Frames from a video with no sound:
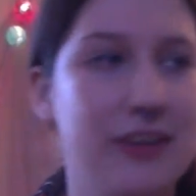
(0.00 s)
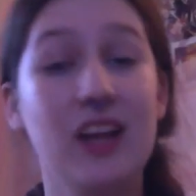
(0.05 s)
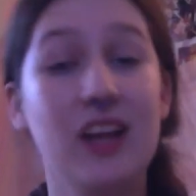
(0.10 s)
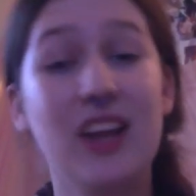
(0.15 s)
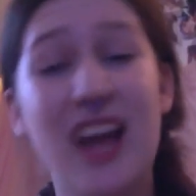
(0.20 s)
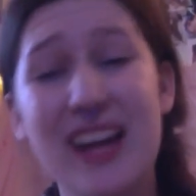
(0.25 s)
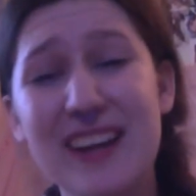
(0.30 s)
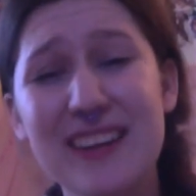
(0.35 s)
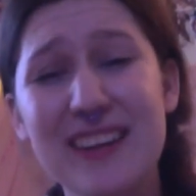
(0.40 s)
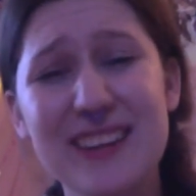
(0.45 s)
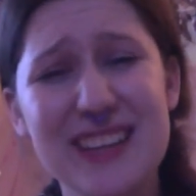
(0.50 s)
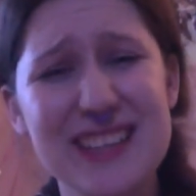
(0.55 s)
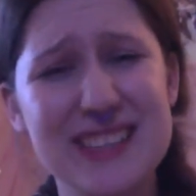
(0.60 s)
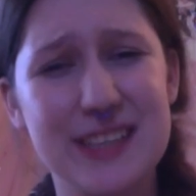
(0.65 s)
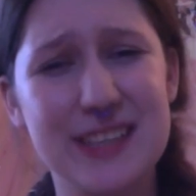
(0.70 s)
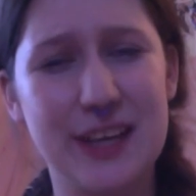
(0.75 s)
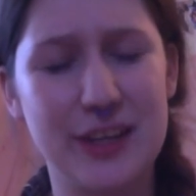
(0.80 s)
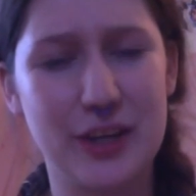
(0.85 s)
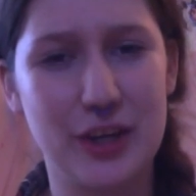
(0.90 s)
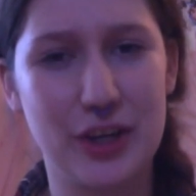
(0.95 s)
A lot of things
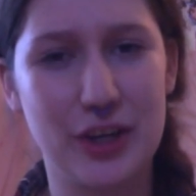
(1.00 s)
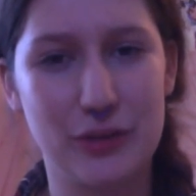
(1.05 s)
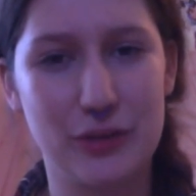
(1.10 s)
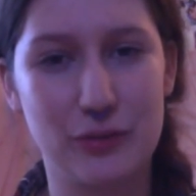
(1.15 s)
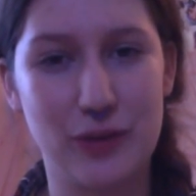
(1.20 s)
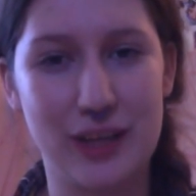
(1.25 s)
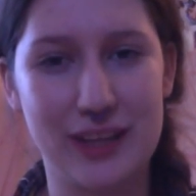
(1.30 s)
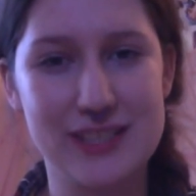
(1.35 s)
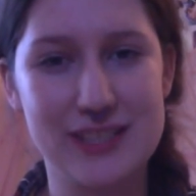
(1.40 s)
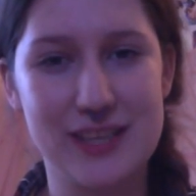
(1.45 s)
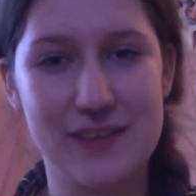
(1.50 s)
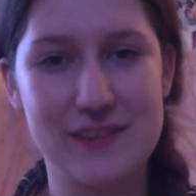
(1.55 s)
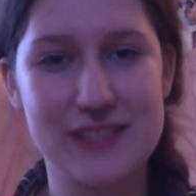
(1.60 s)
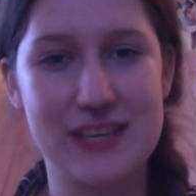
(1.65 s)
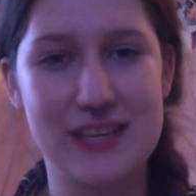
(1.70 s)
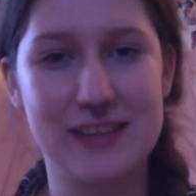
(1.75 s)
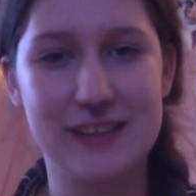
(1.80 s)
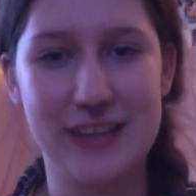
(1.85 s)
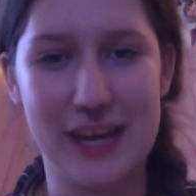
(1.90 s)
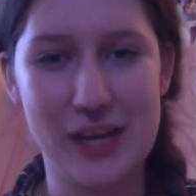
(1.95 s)
that are relative
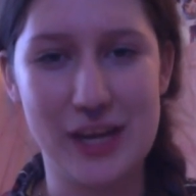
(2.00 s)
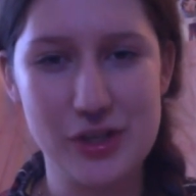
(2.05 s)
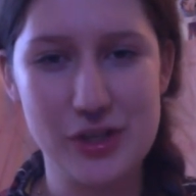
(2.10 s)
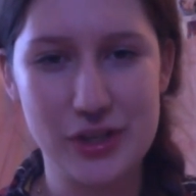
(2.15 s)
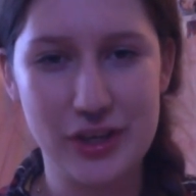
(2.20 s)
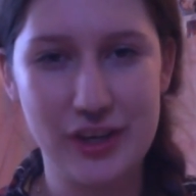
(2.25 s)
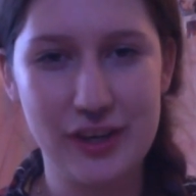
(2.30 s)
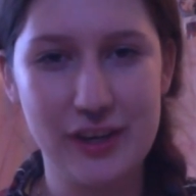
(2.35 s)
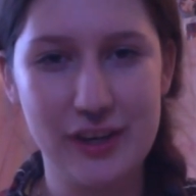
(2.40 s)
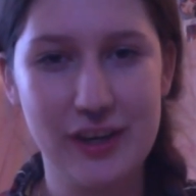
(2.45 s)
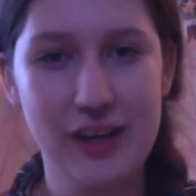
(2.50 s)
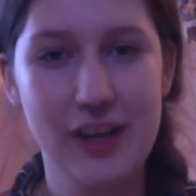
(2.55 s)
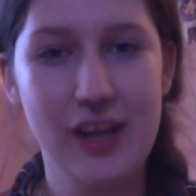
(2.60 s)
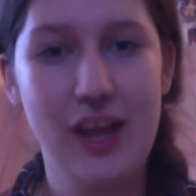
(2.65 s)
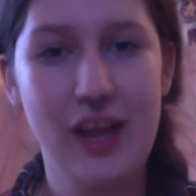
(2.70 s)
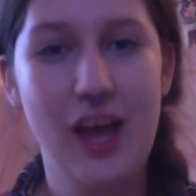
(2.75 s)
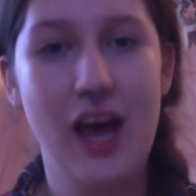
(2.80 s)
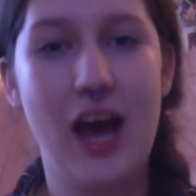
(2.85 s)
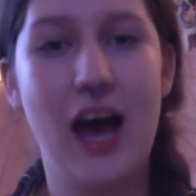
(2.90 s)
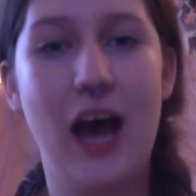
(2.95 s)
to nature
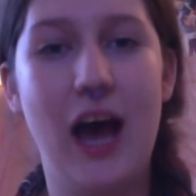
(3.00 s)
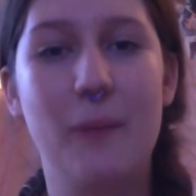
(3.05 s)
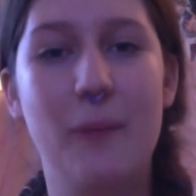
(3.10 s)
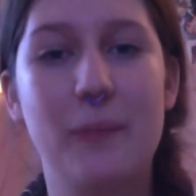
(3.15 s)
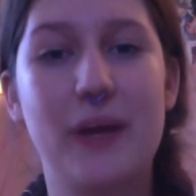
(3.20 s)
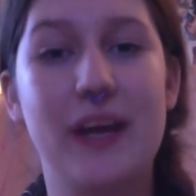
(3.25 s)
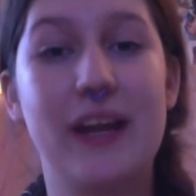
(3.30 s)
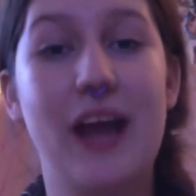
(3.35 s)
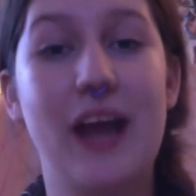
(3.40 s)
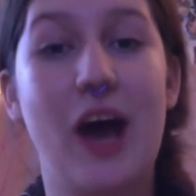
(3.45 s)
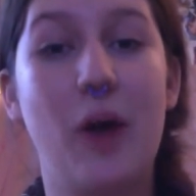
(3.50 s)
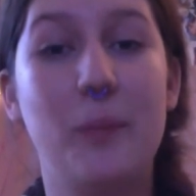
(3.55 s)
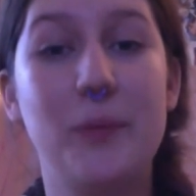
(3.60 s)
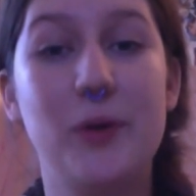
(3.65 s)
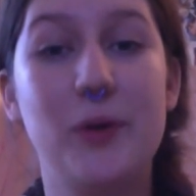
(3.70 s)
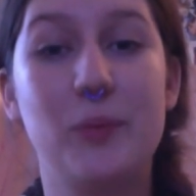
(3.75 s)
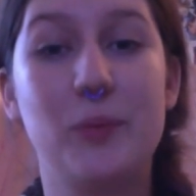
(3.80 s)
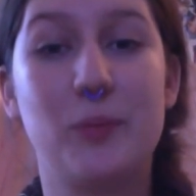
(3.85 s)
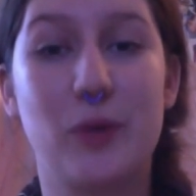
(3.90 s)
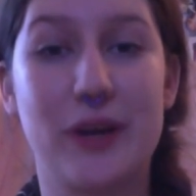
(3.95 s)
could help
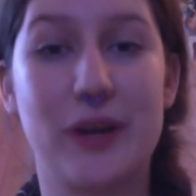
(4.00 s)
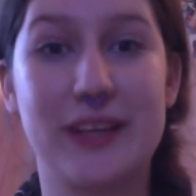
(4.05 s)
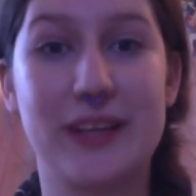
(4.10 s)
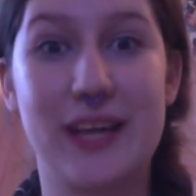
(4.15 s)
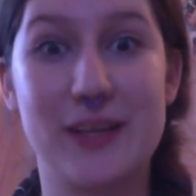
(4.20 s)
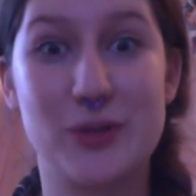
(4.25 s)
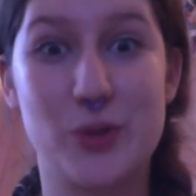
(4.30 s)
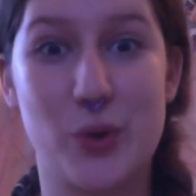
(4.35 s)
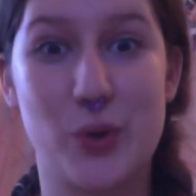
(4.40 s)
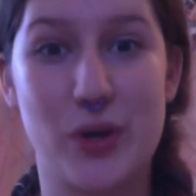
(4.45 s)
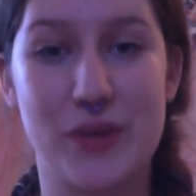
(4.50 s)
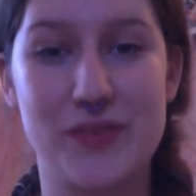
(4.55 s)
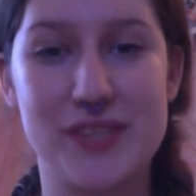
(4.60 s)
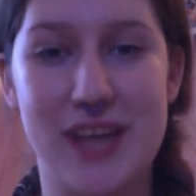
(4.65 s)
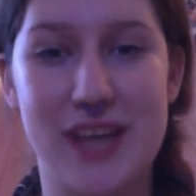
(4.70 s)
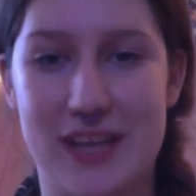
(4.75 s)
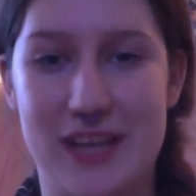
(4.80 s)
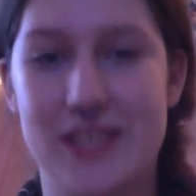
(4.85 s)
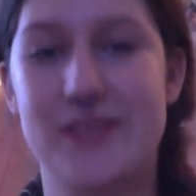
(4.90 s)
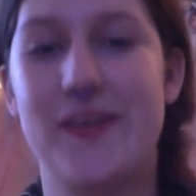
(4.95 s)
you bring that sort of
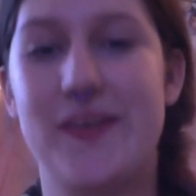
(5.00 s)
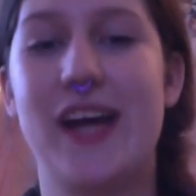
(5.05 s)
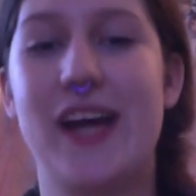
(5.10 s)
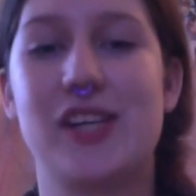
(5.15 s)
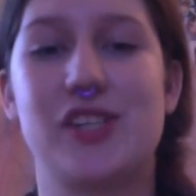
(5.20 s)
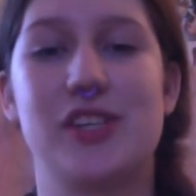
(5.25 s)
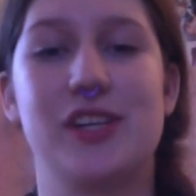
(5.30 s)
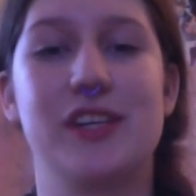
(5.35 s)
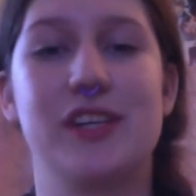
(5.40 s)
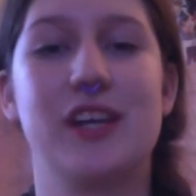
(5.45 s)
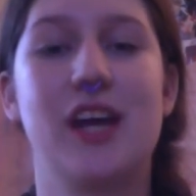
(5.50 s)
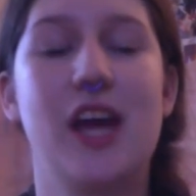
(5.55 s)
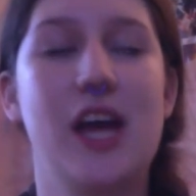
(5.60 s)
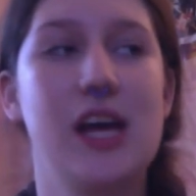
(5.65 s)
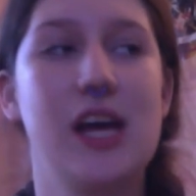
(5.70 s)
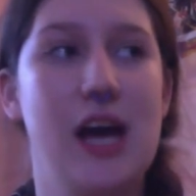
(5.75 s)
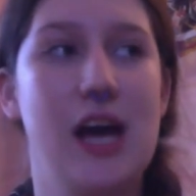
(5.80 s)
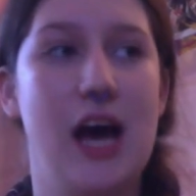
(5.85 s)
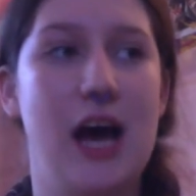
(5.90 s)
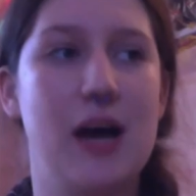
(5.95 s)
satisfaction.
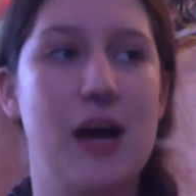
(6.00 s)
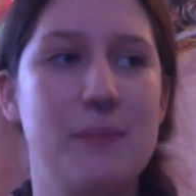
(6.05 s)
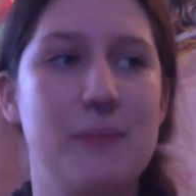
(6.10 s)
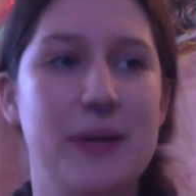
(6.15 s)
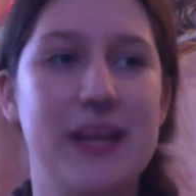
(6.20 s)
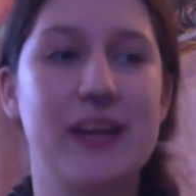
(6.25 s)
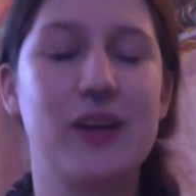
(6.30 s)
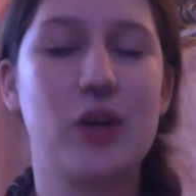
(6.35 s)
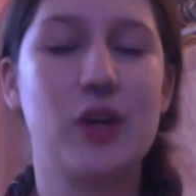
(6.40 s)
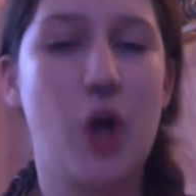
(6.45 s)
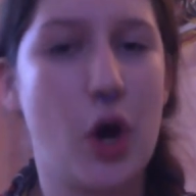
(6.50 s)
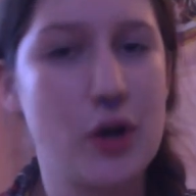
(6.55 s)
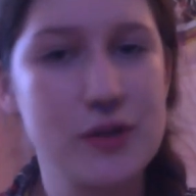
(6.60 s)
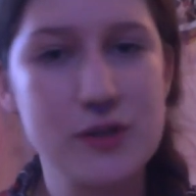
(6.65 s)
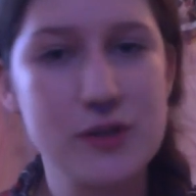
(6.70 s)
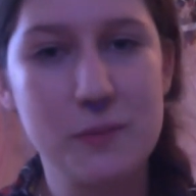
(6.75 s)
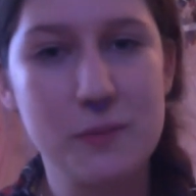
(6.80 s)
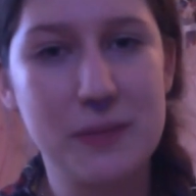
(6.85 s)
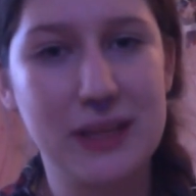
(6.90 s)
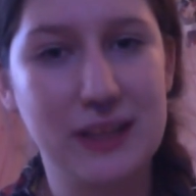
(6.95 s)
But it could
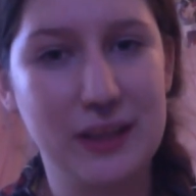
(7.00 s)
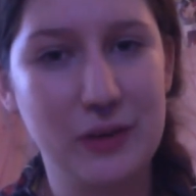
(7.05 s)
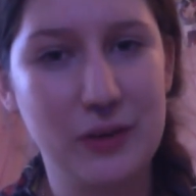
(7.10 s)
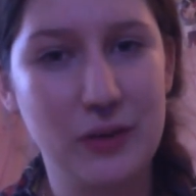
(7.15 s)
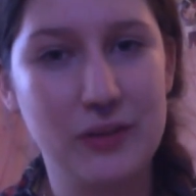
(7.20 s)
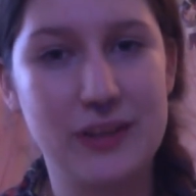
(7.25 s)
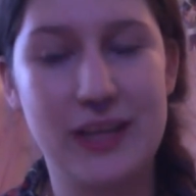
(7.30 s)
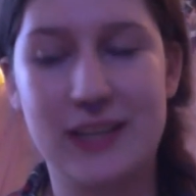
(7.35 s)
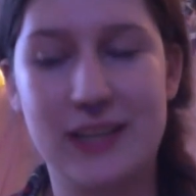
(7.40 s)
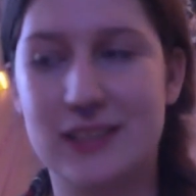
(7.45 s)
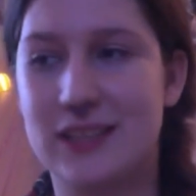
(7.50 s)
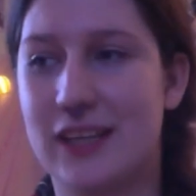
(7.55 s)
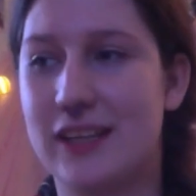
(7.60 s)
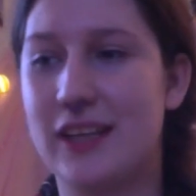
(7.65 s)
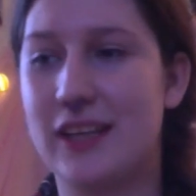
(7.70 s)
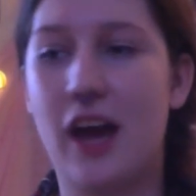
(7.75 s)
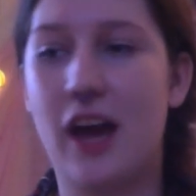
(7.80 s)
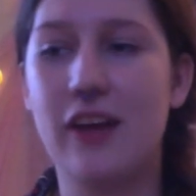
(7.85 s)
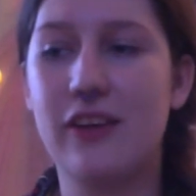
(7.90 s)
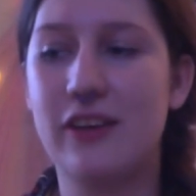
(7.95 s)
also be little things. Like
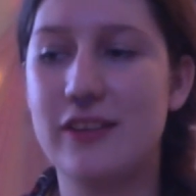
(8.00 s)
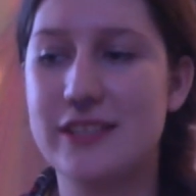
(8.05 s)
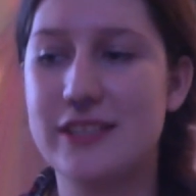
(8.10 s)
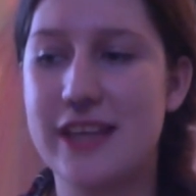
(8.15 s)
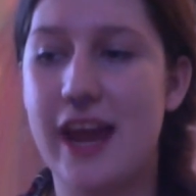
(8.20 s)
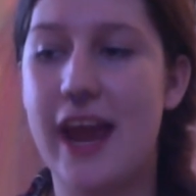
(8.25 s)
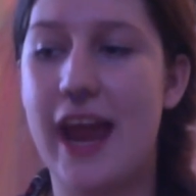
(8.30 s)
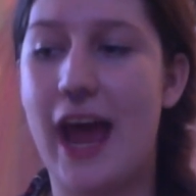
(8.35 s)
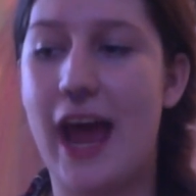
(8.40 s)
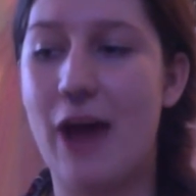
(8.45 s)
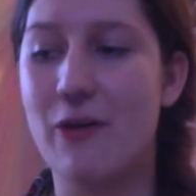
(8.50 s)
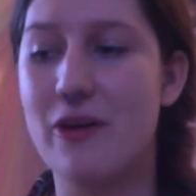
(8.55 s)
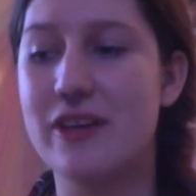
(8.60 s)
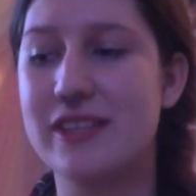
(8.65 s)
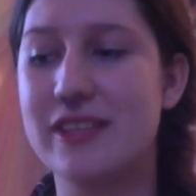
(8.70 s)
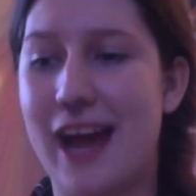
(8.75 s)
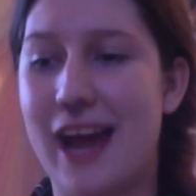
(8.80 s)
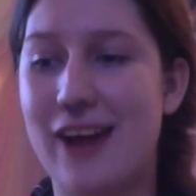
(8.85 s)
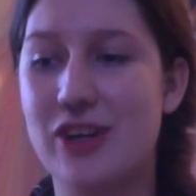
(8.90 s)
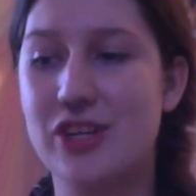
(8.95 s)
the other day, I
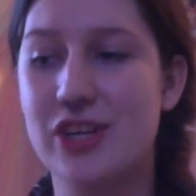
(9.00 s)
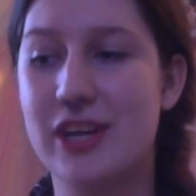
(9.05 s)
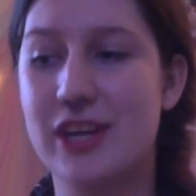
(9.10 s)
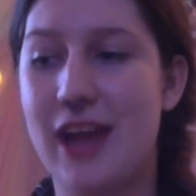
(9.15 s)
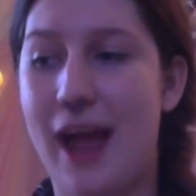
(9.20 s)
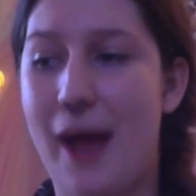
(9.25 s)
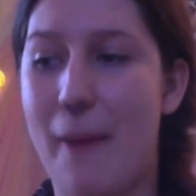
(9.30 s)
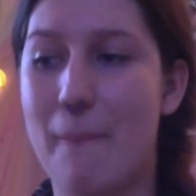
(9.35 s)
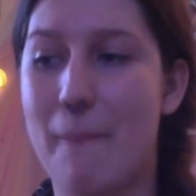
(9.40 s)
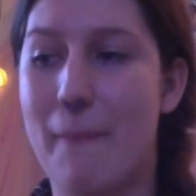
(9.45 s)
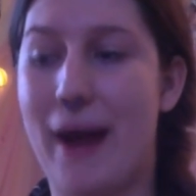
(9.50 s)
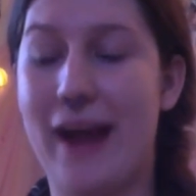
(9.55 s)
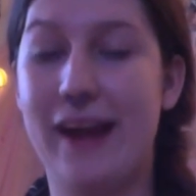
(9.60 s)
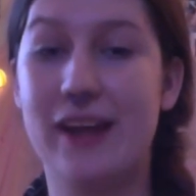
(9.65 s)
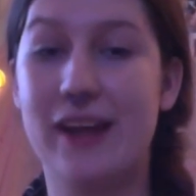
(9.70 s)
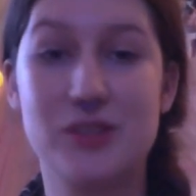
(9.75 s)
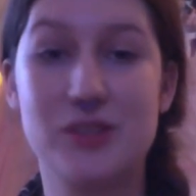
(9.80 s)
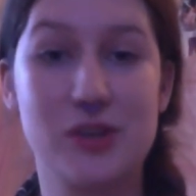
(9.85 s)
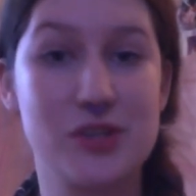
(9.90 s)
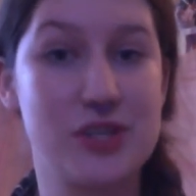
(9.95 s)
was actually at my
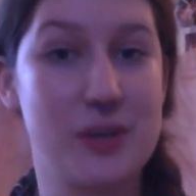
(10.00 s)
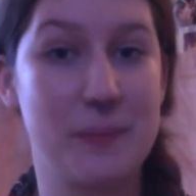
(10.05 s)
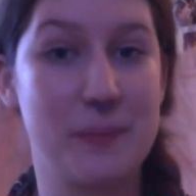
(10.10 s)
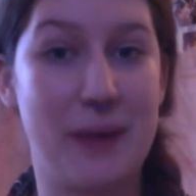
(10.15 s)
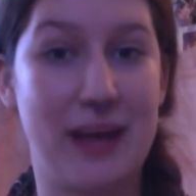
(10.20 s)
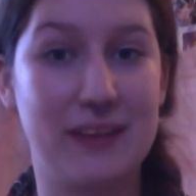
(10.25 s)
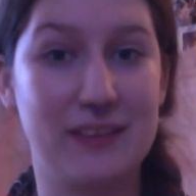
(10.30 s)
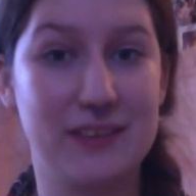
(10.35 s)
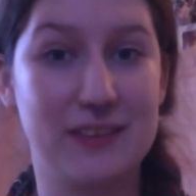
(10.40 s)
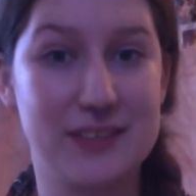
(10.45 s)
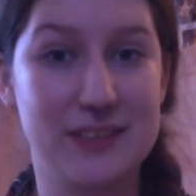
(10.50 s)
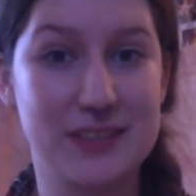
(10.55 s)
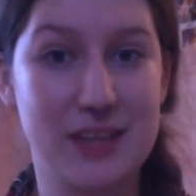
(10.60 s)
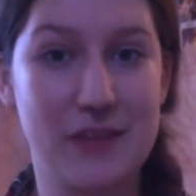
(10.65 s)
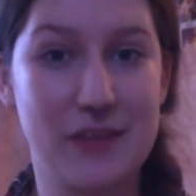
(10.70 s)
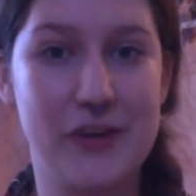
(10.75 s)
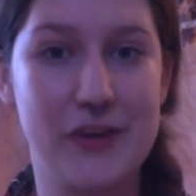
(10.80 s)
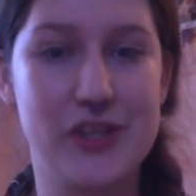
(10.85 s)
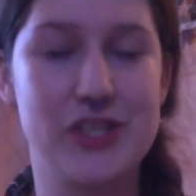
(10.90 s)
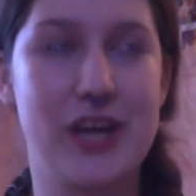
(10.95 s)
internship at the
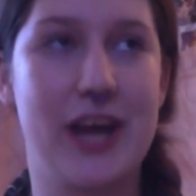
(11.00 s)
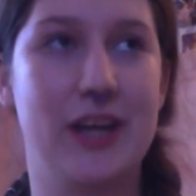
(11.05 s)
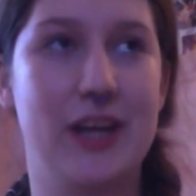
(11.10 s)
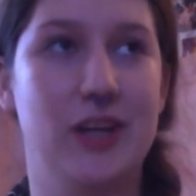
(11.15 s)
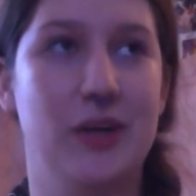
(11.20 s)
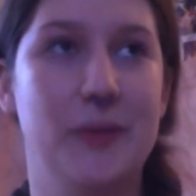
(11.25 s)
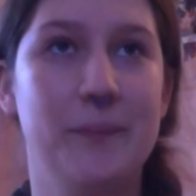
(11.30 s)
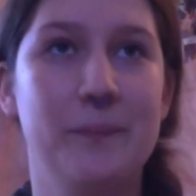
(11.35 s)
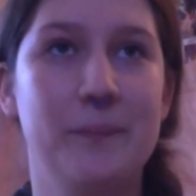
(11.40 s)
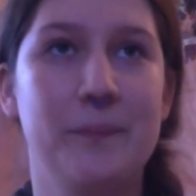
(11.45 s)
Discovery Channel.